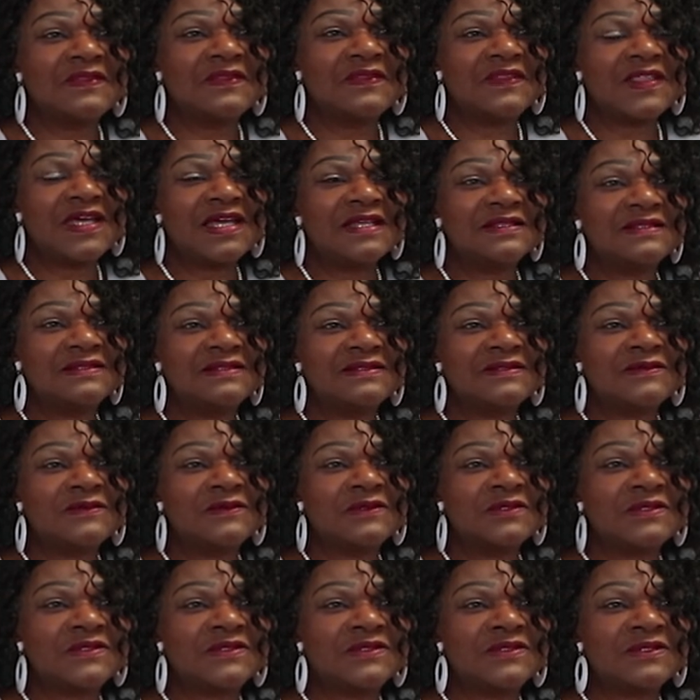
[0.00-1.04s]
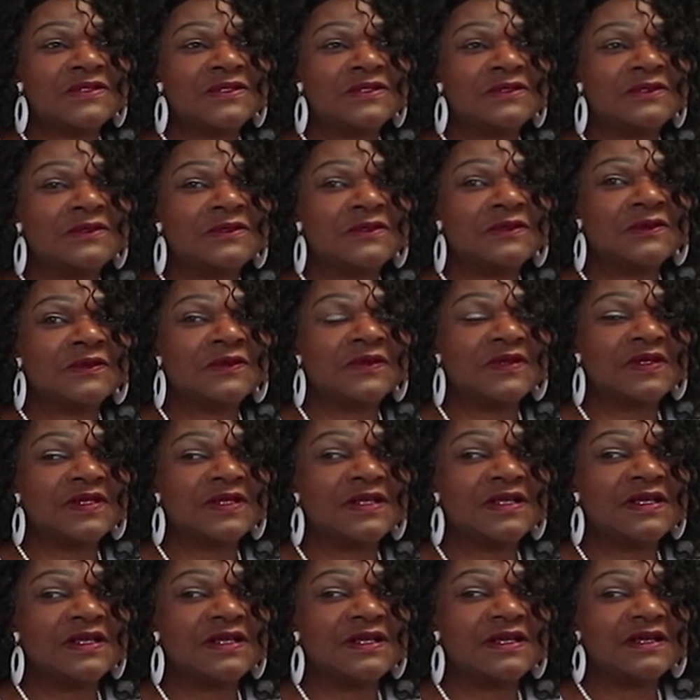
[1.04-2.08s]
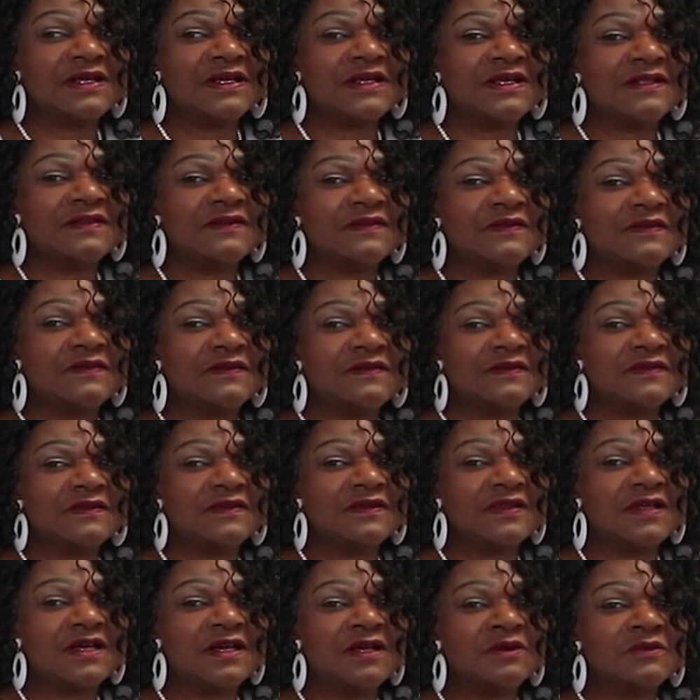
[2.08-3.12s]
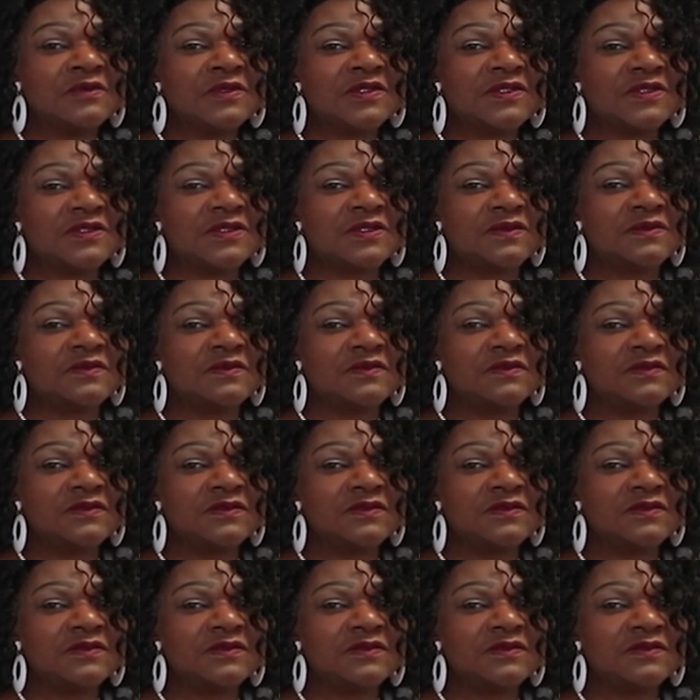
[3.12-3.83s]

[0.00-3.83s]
that also, I was